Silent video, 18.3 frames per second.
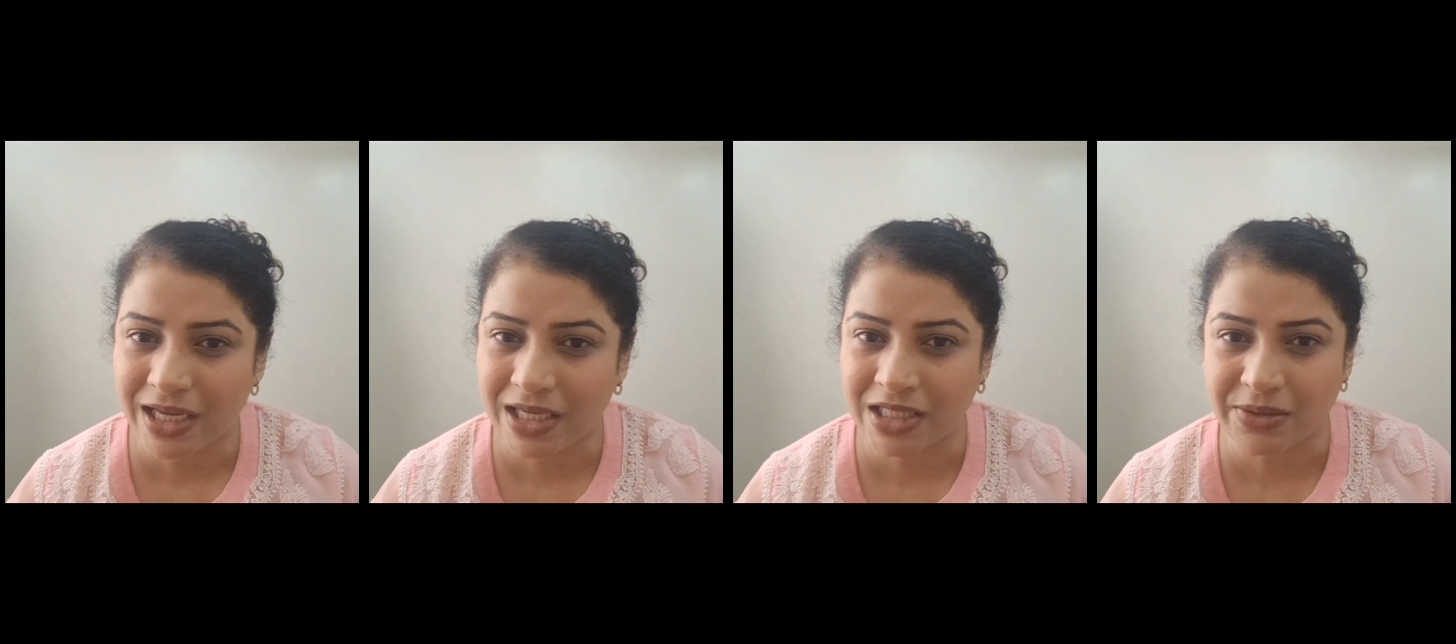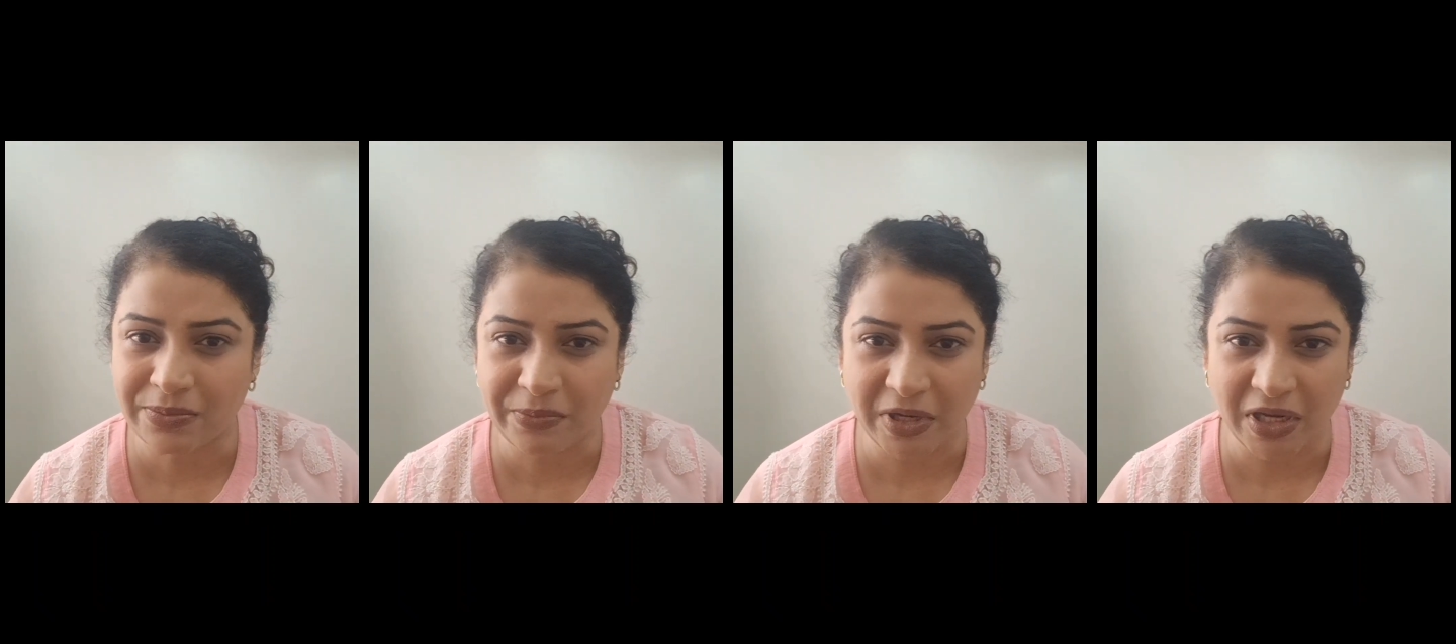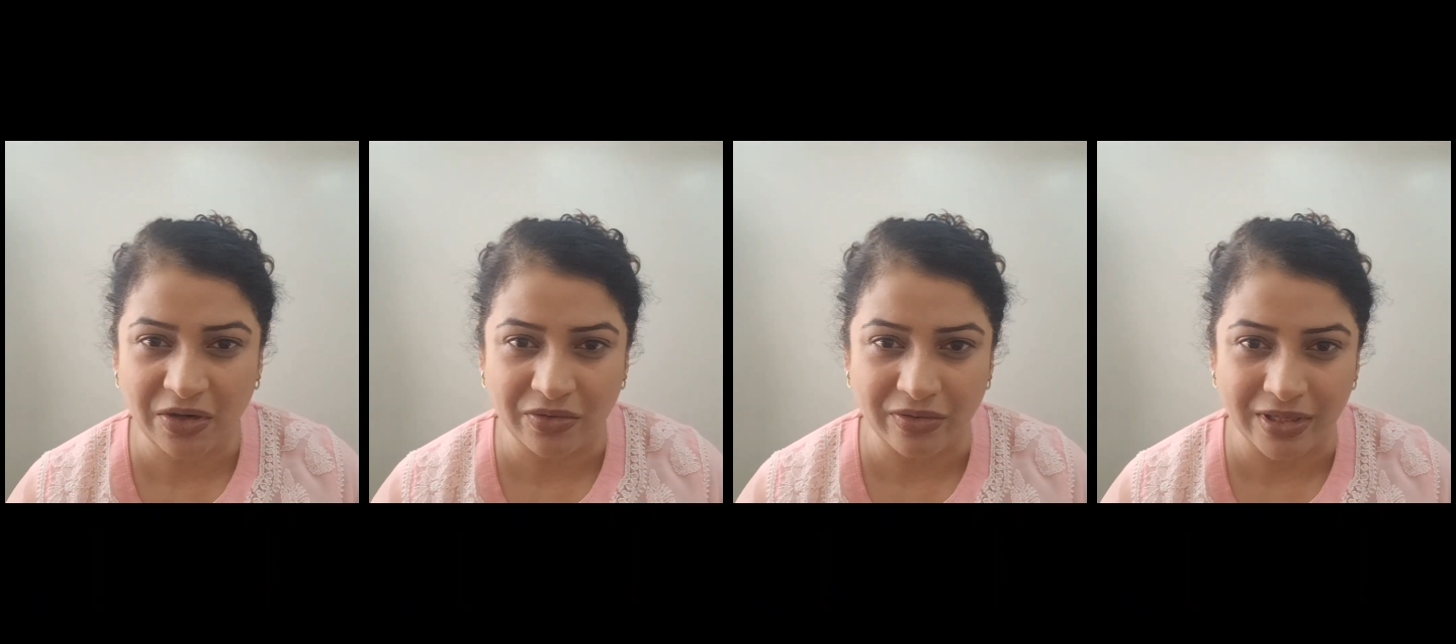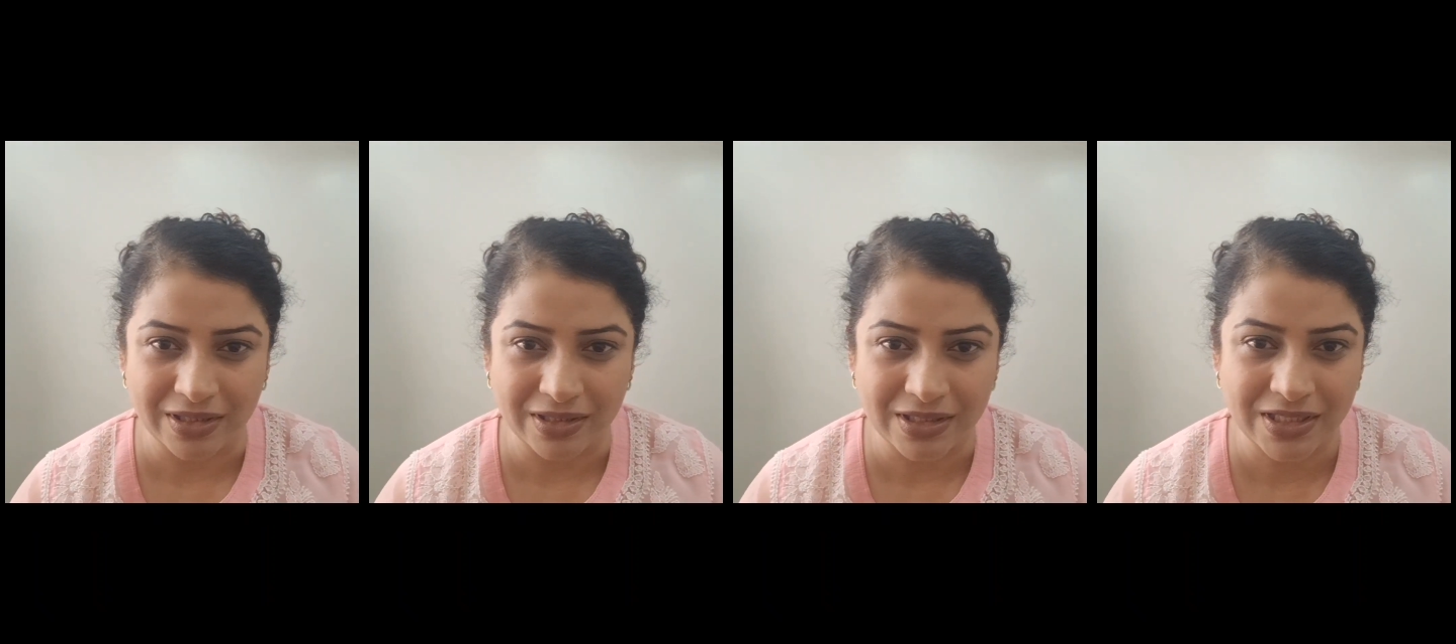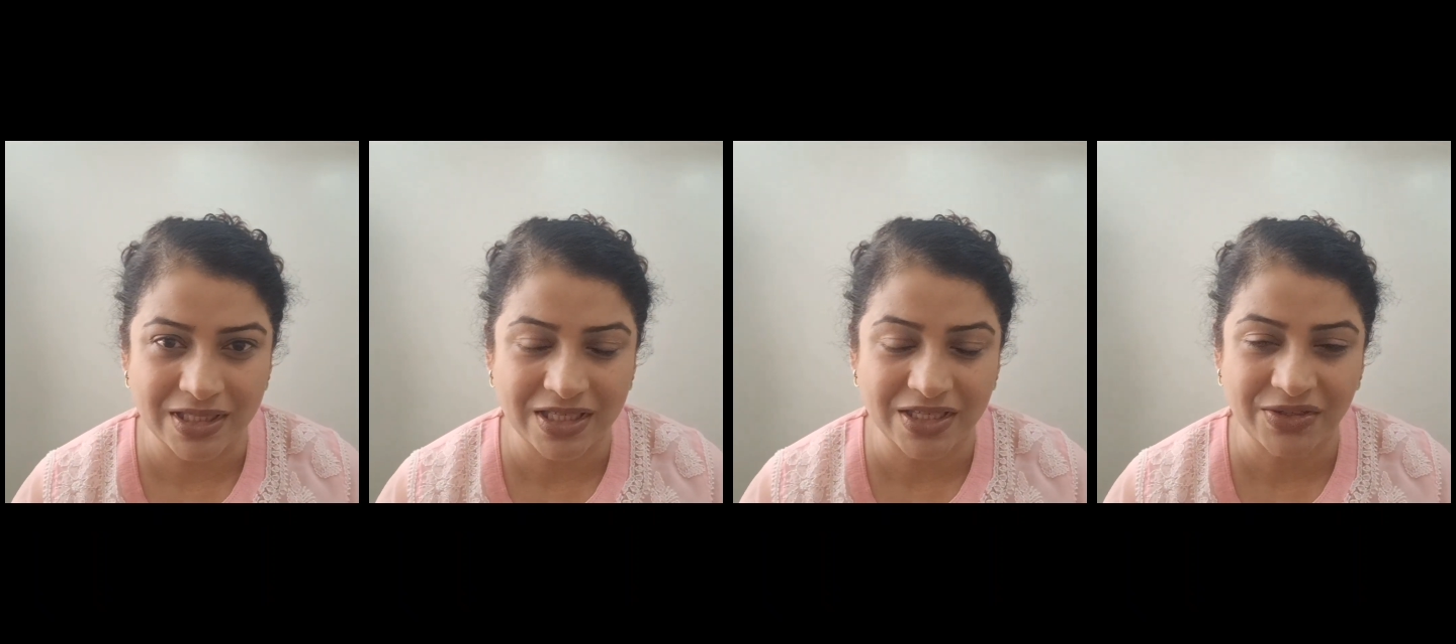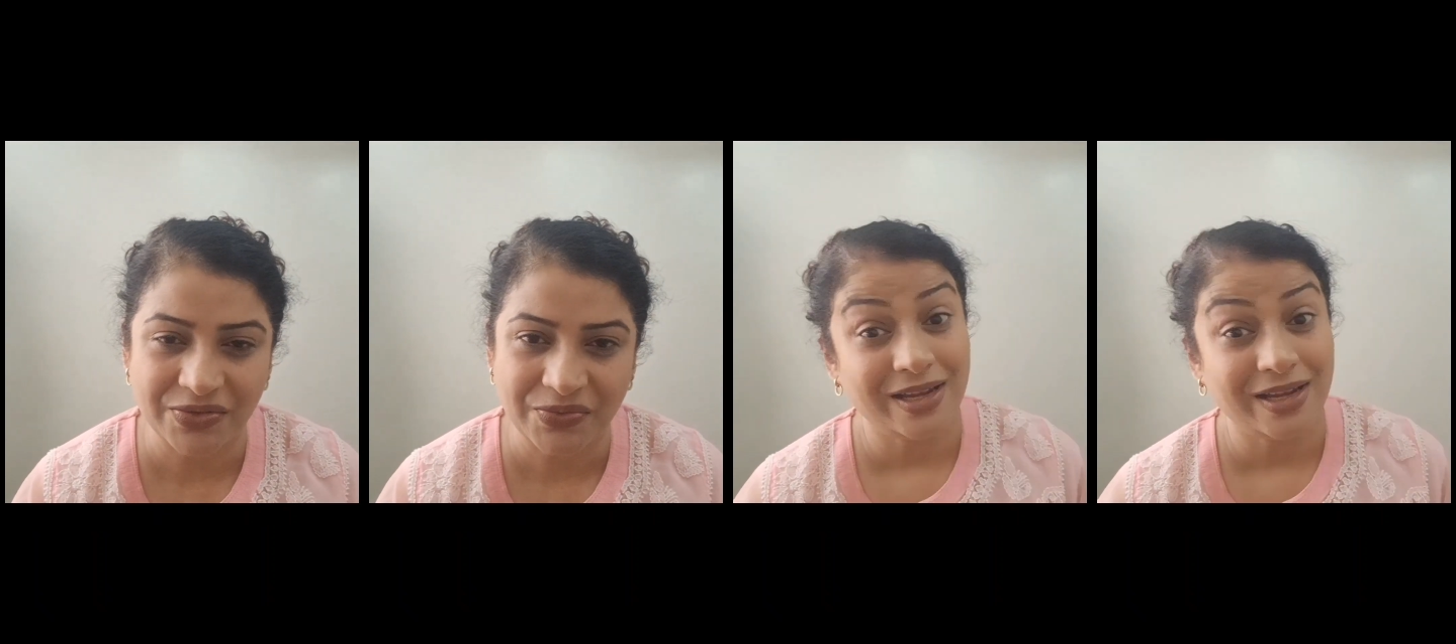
experienced.